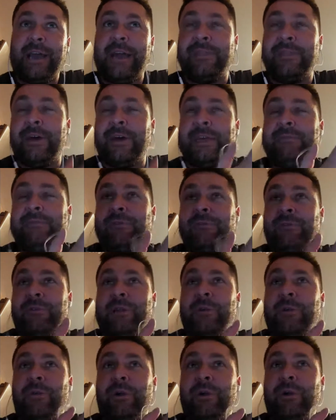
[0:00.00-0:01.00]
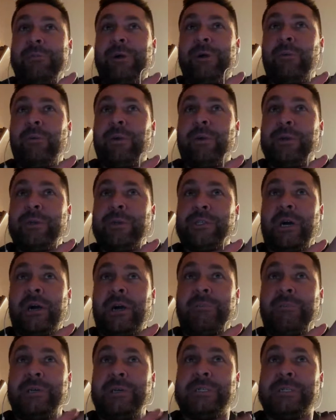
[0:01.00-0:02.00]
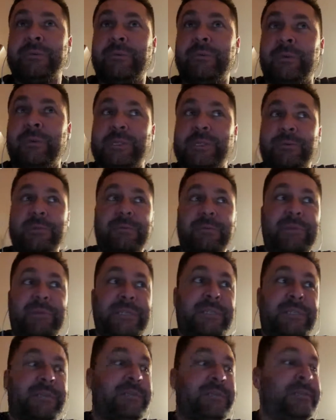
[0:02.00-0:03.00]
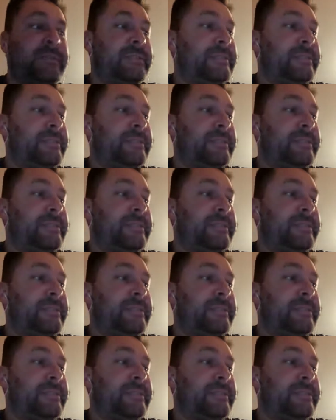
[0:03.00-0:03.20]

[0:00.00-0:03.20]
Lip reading: and not even really worry about where your shot placement was with the pistol.